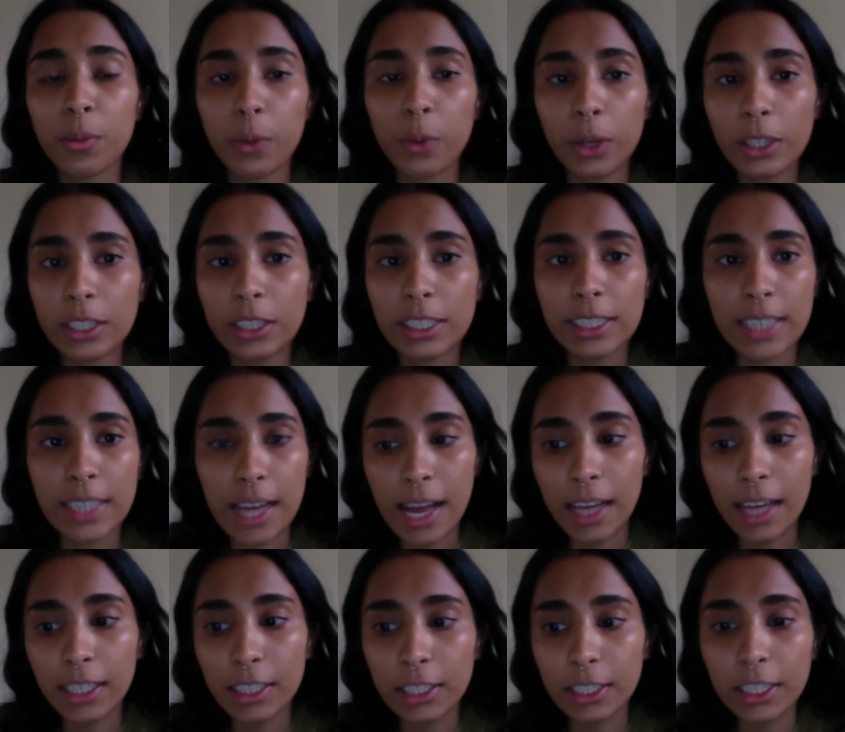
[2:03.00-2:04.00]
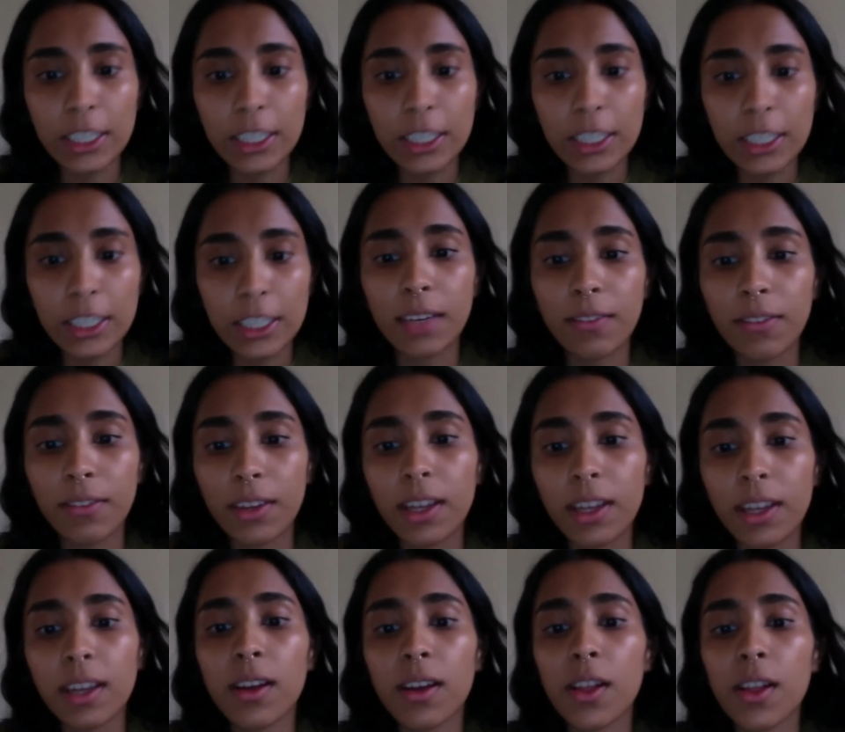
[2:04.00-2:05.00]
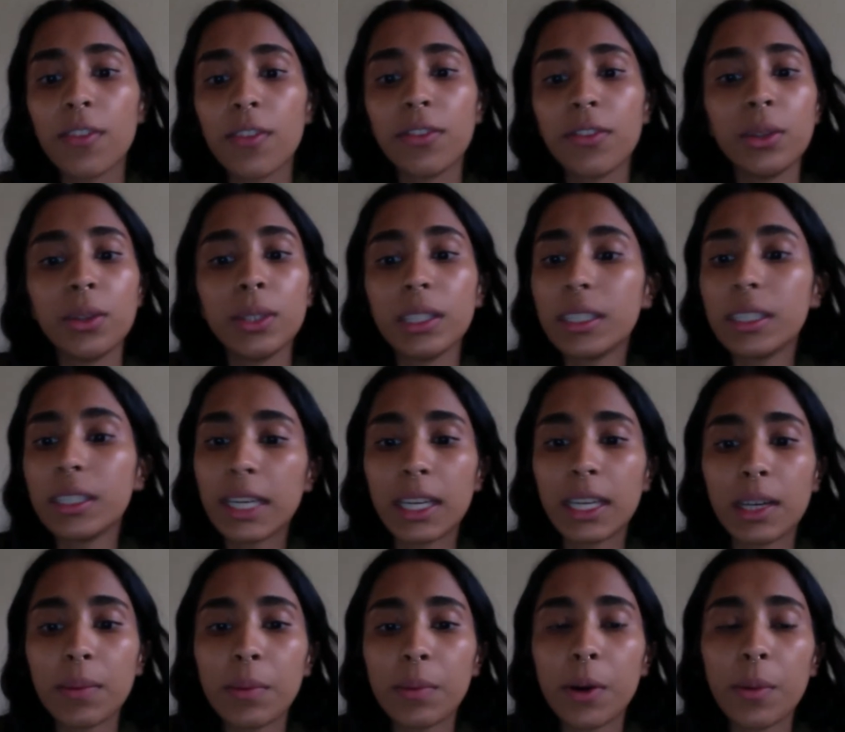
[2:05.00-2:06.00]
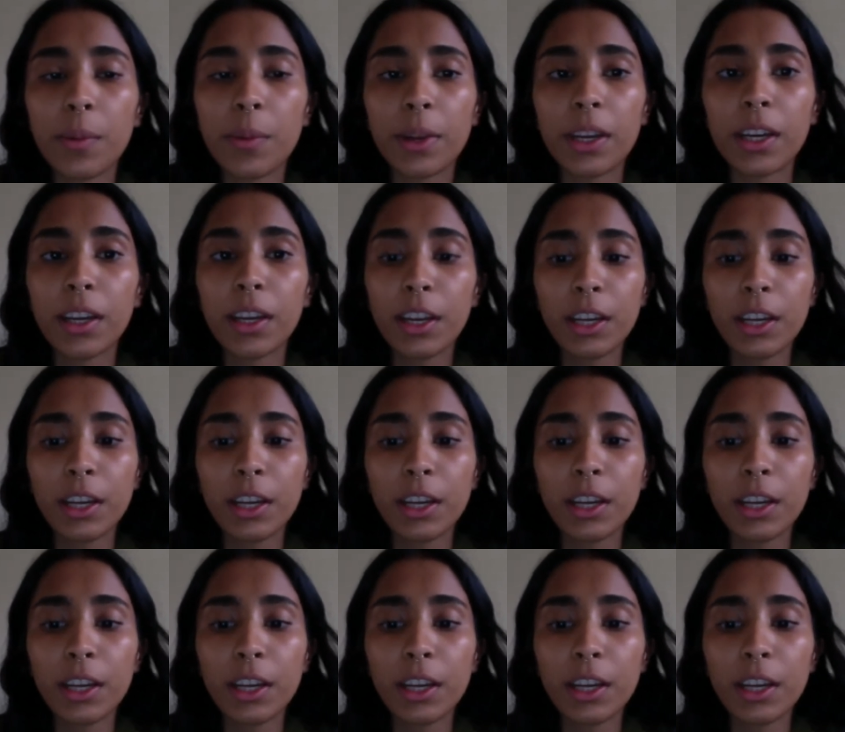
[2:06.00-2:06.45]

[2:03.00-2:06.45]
words to action, I invite all of you to take a moment